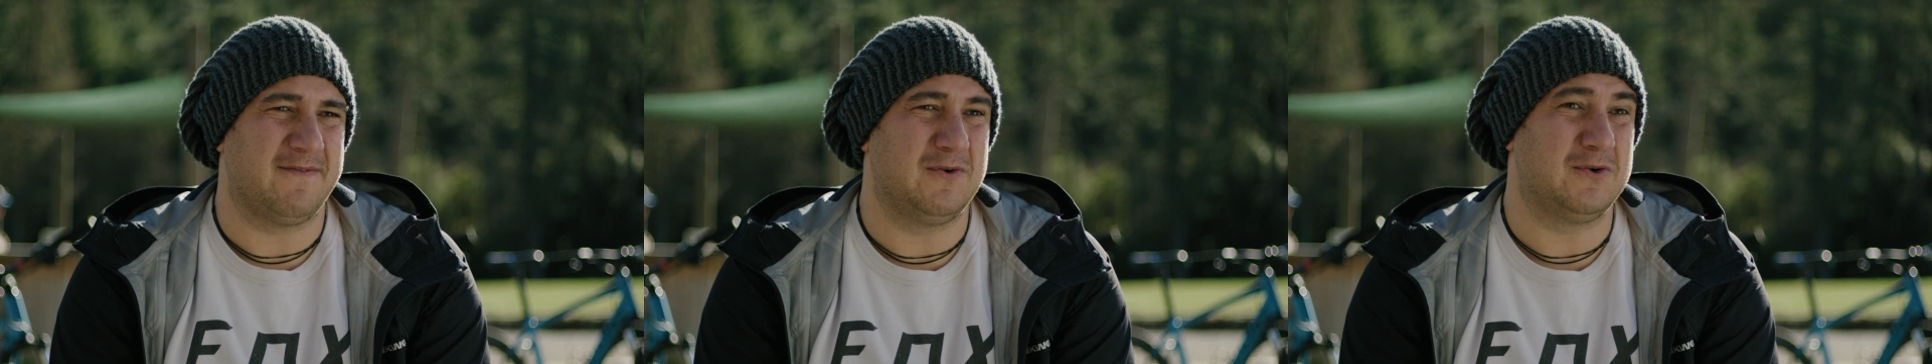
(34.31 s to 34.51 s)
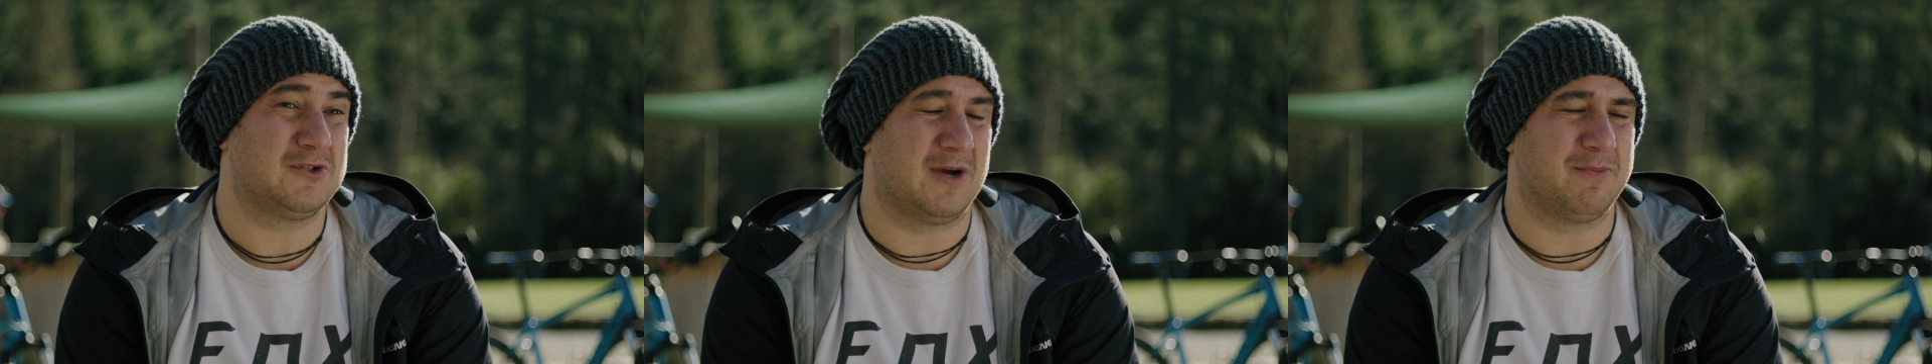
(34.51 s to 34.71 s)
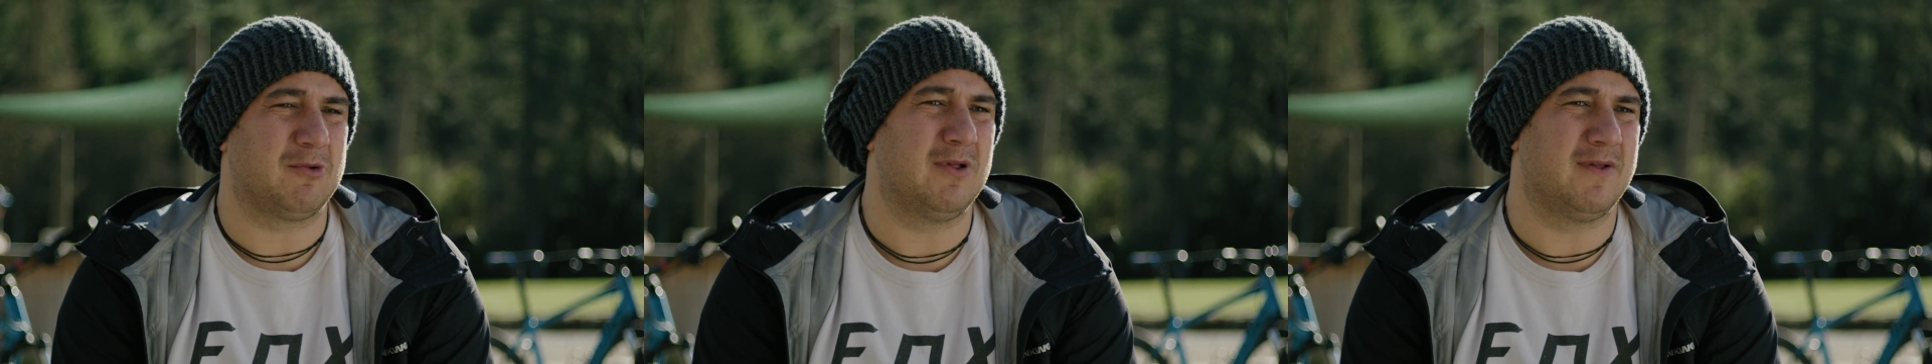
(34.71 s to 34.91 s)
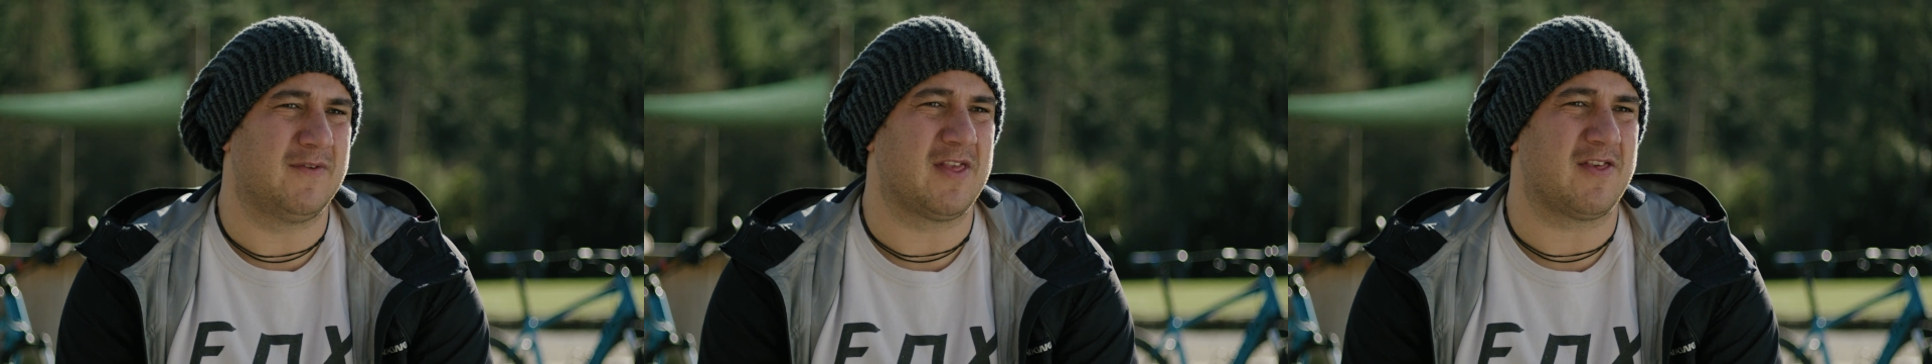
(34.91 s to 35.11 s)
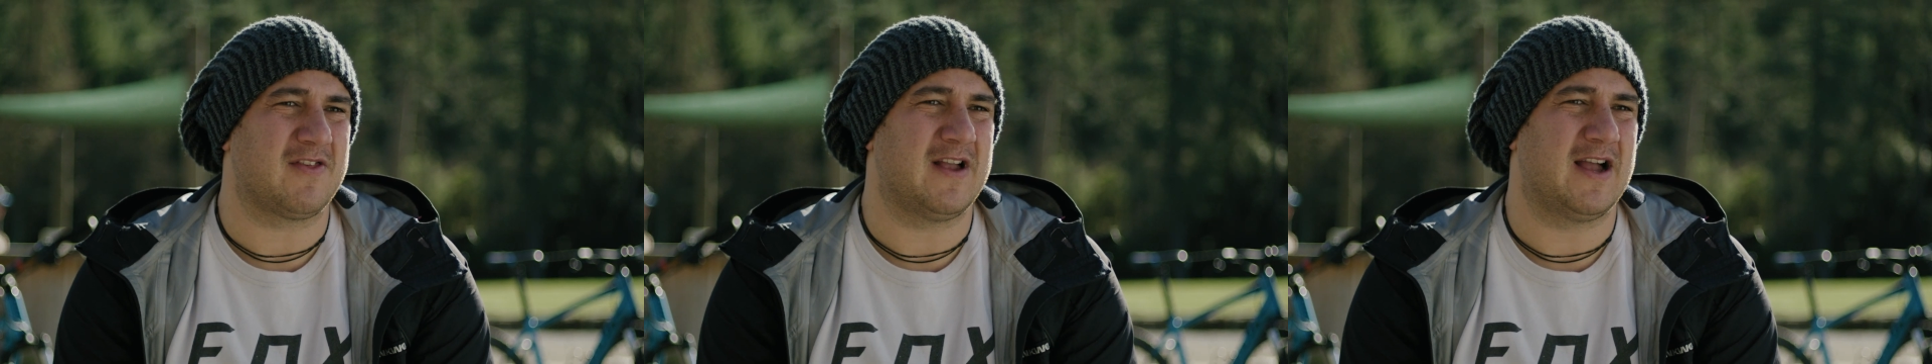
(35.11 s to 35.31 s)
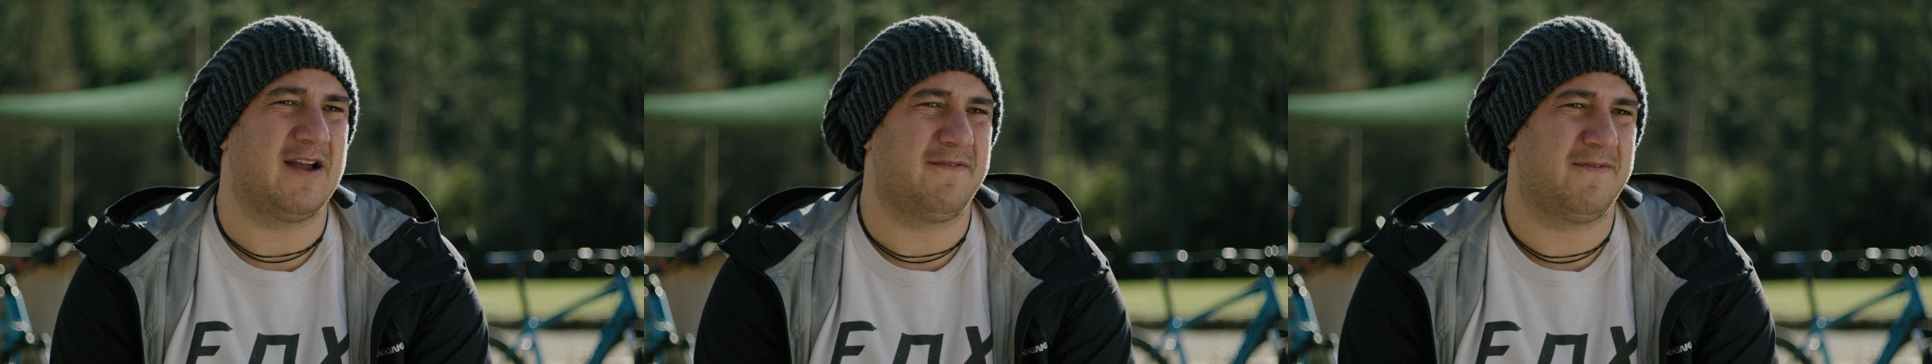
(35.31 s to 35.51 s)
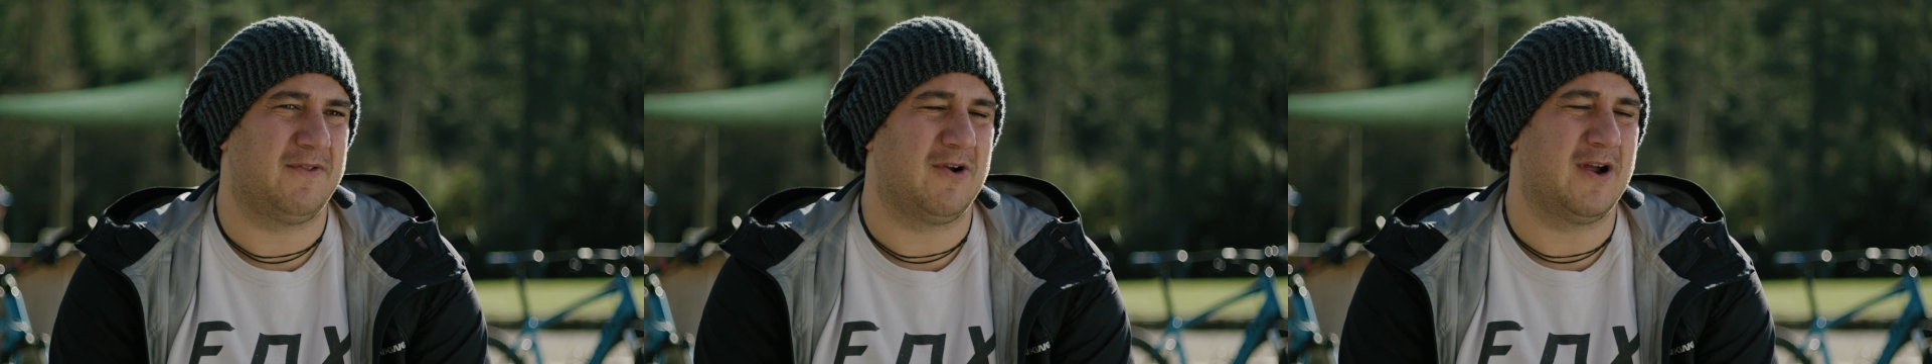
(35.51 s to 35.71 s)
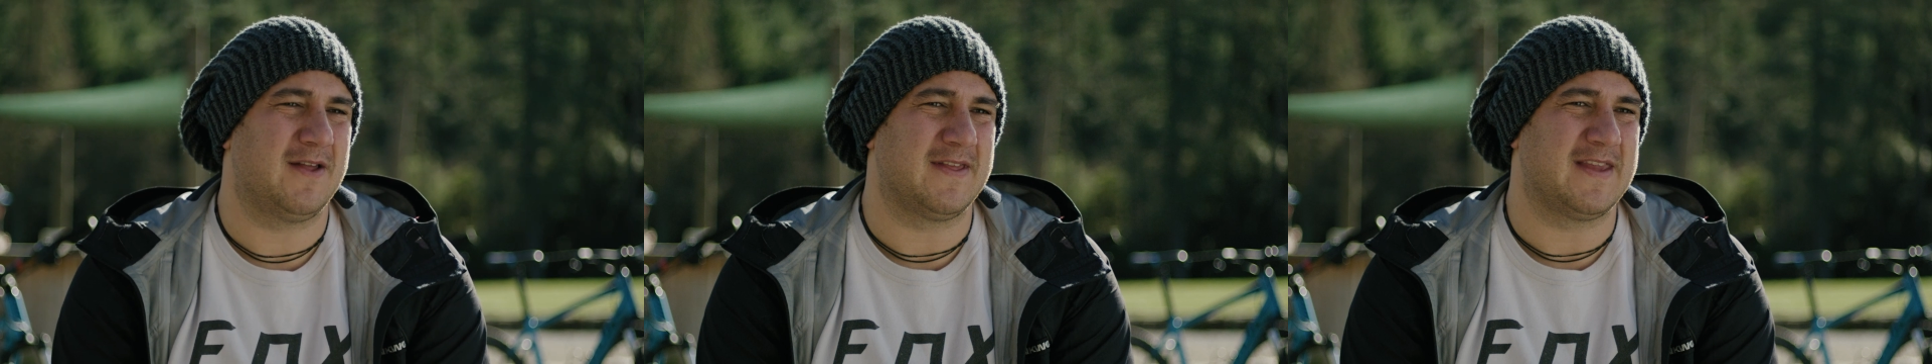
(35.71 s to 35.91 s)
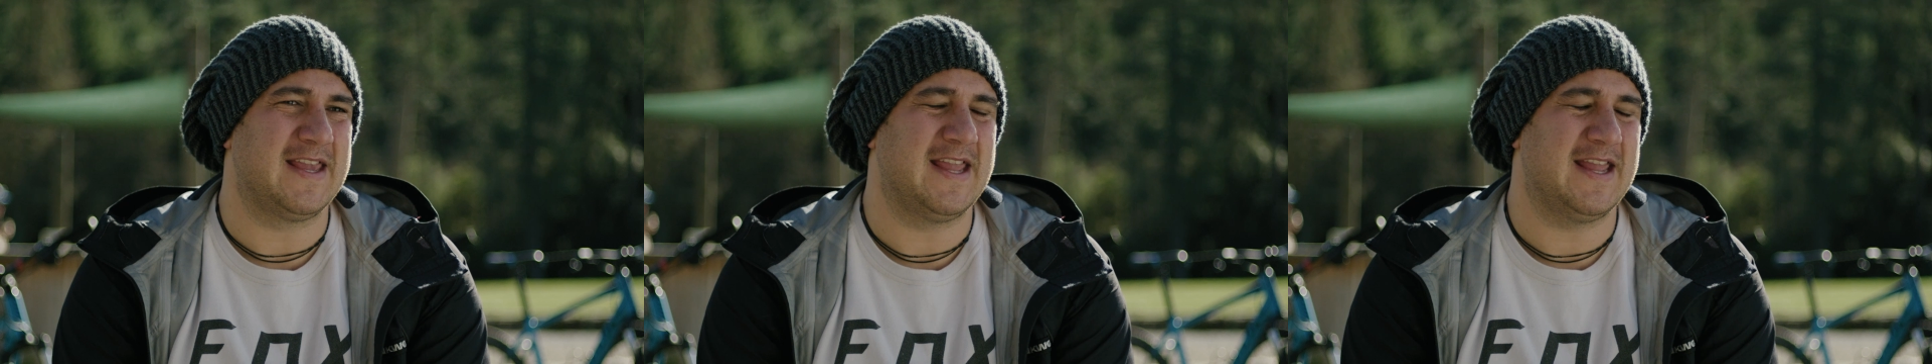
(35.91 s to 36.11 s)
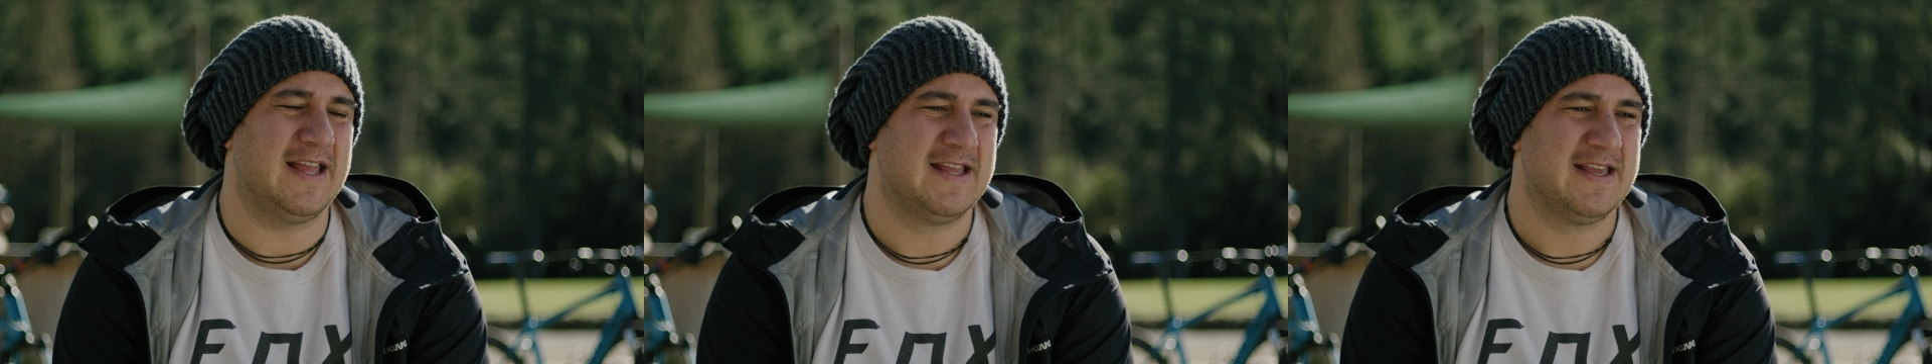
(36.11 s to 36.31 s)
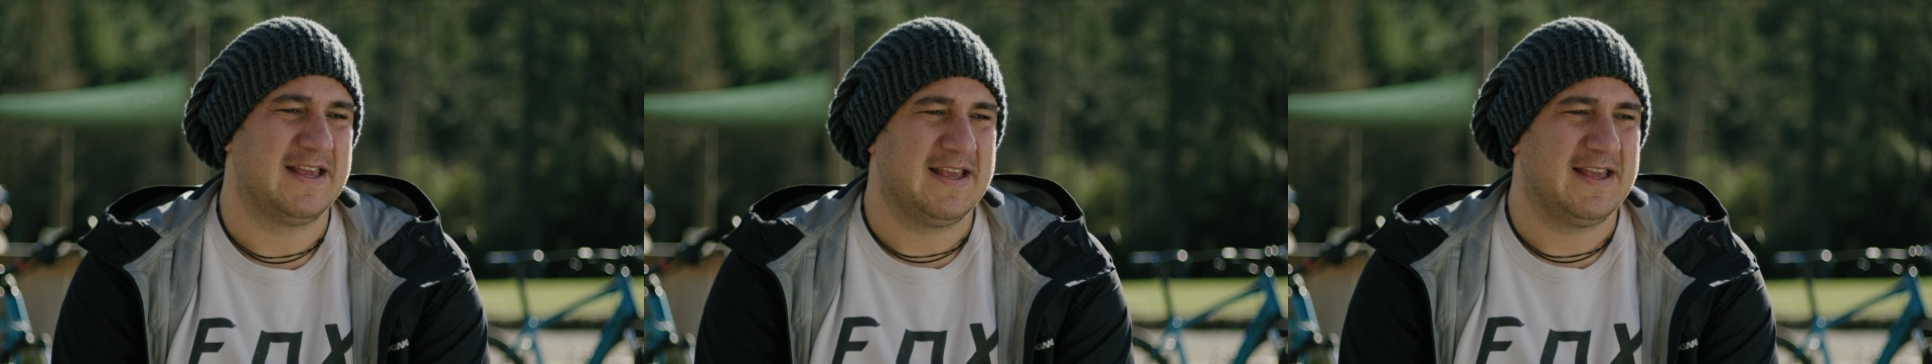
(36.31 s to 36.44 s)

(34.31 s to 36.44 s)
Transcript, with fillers: full-time equivalent staff throughout the year,